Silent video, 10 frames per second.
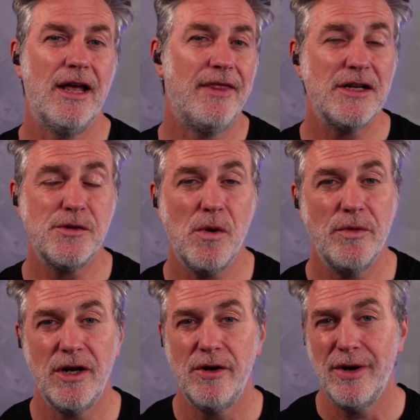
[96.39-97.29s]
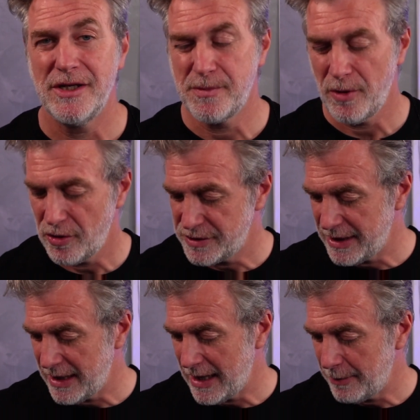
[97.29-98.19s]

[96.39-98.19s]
and that's what we're going to explore today.